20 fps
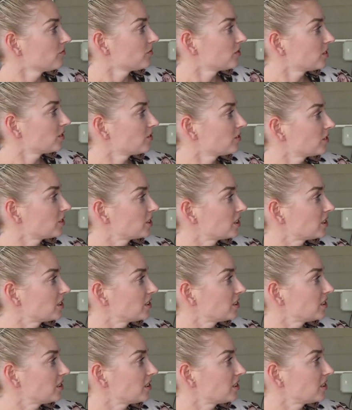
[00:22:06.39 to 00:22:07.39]
Did I forget
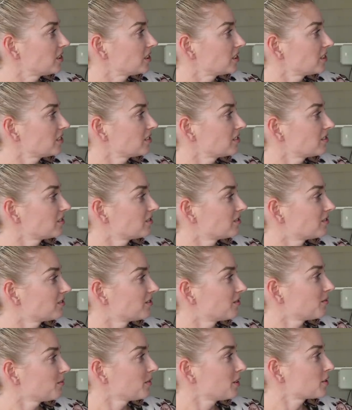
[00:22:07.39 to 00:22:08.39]
anything?
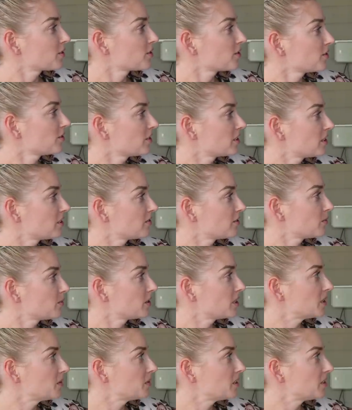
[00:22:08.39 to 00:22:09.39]
Make sure you love your
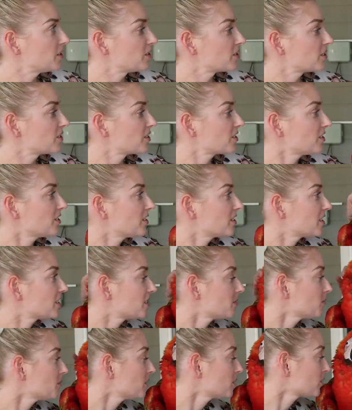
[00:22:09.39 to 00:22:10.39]
baby. Did I say
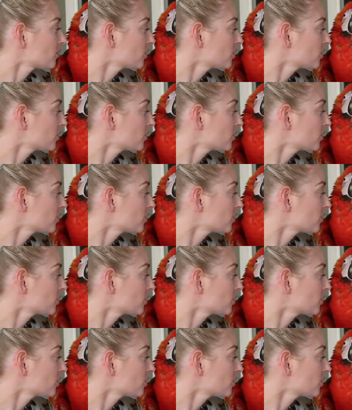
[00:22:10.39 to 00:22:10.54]
that? Make